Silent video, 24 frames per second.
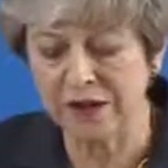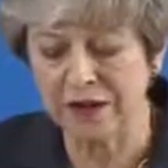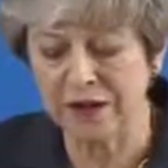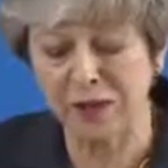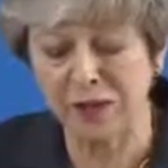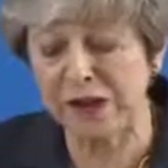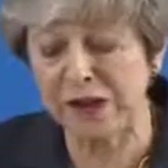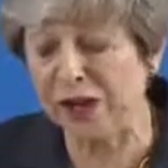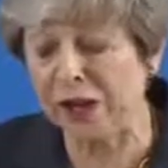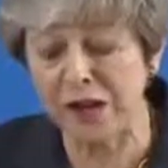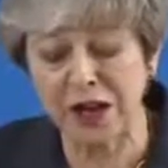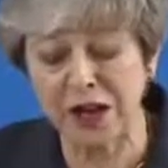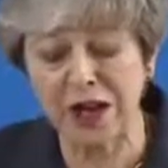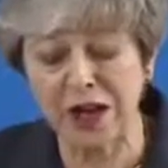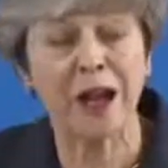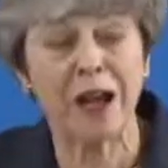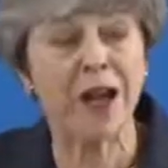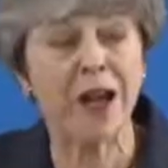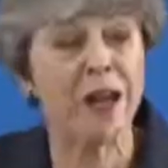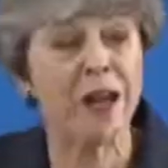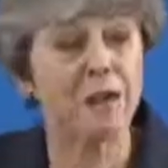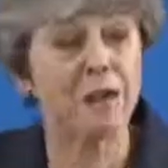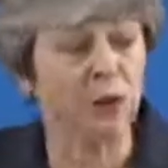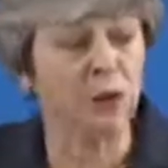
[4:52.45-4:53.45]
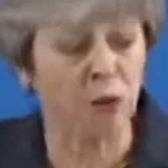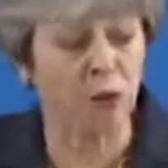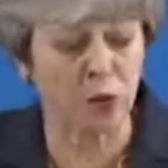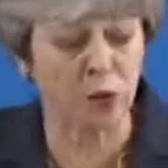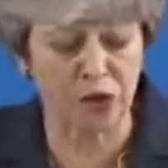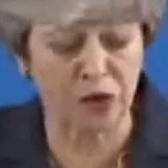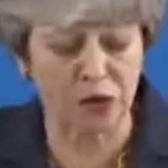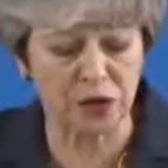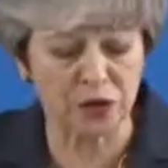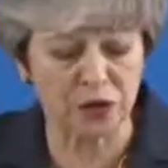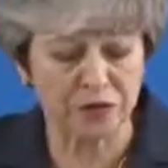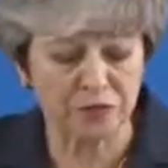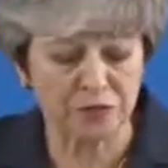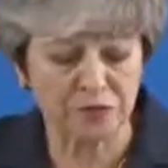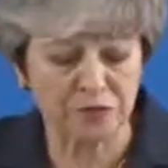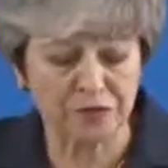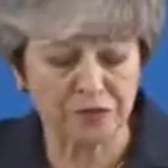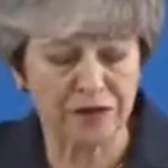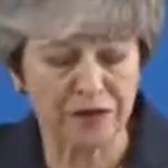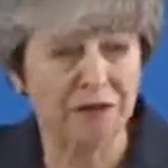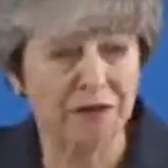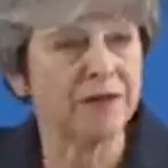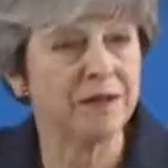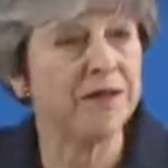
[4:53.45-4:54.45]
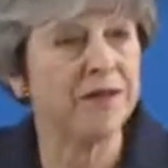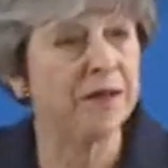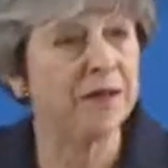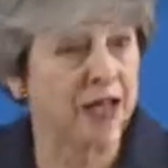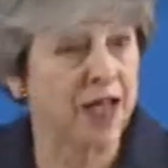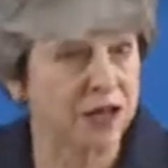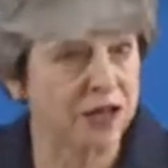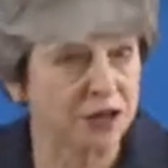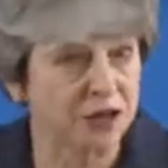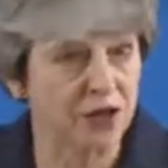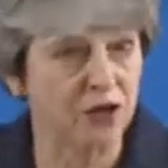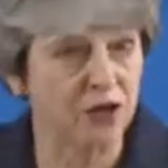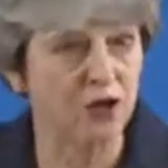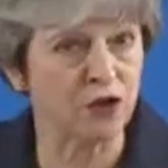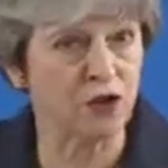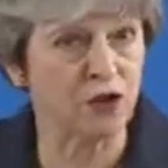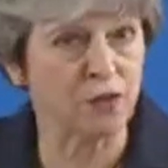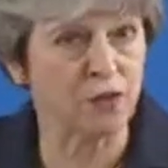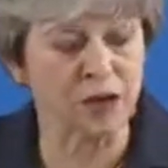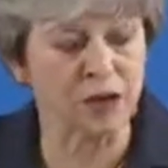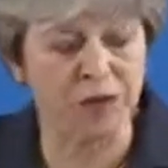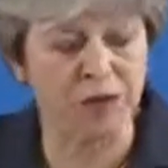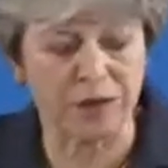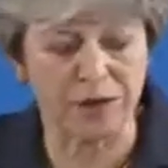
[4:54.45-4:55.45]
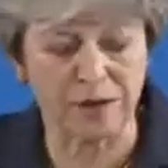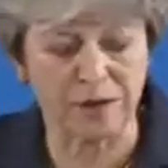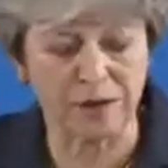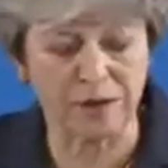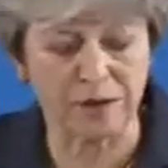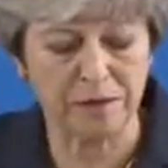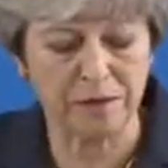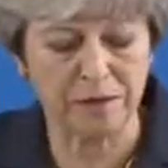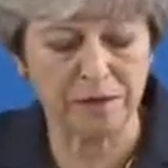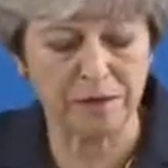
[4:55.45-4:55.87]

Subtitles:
Fel y dylai fod, as it should be.